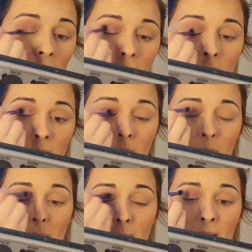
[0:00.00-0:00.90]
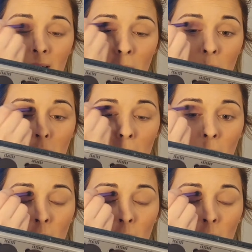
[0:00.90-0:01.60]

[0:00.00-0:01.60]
So at the minute I'm not